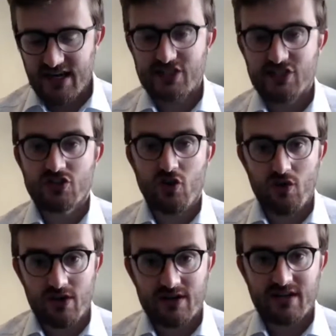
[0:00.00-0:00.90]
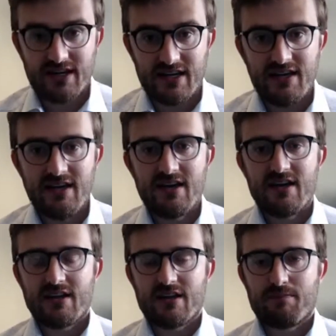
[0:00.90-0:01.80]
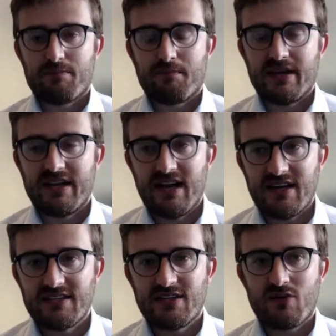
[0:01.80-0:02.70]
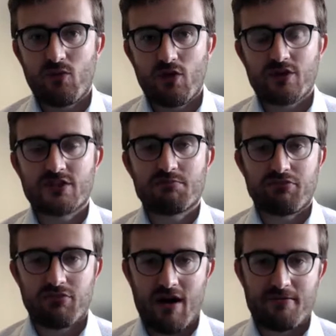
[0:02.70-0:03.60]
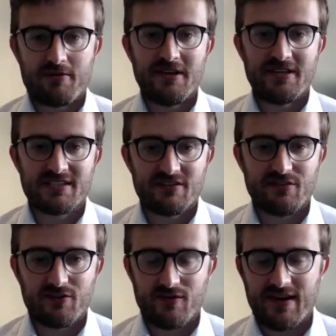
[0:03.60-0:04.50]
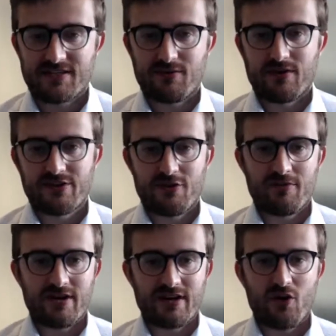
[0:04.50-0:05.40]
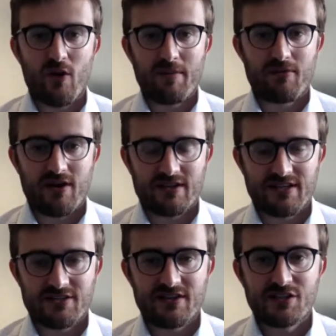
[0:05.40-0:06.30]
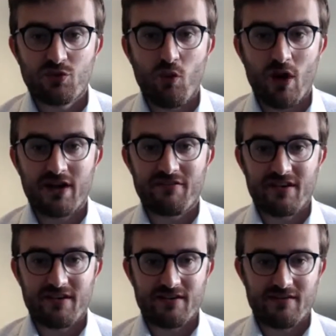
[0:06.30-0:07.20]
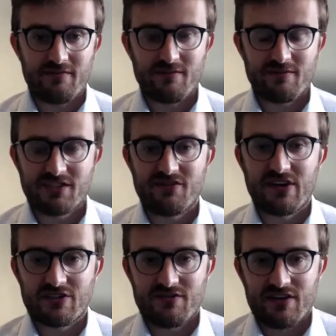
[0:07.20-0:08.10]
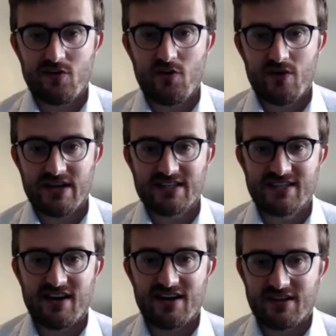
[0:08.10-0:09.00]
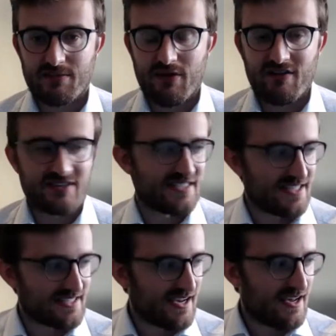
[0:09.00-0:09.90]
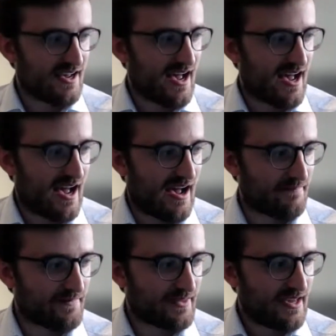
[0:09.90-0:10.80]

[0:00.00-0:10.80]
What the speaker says: historically, because the words property and civil rights were interpreted quite broadly. So this is one of the spheres of authority assigned to the provinces. That